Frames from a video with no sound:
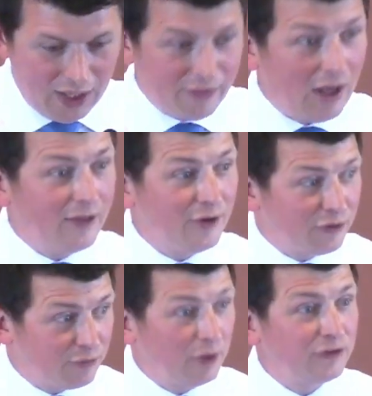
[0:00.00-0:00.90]
And
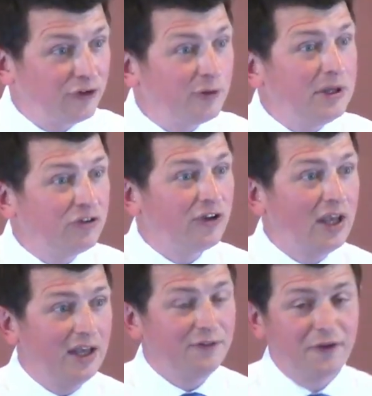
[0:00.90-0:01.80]
there's much to be
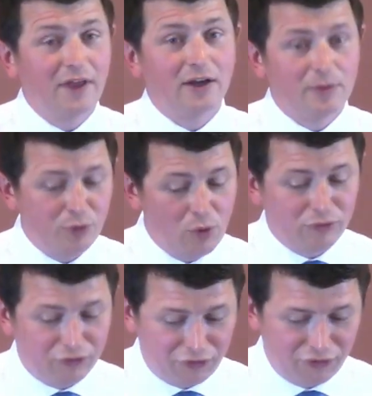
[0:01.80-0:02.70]
said for that
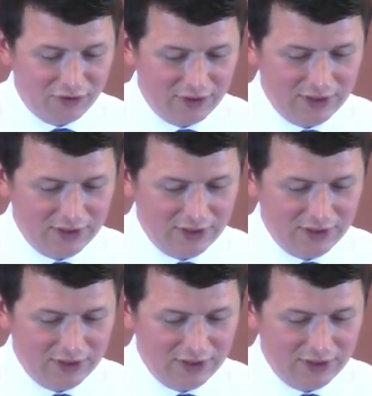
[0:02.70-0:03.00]
approach.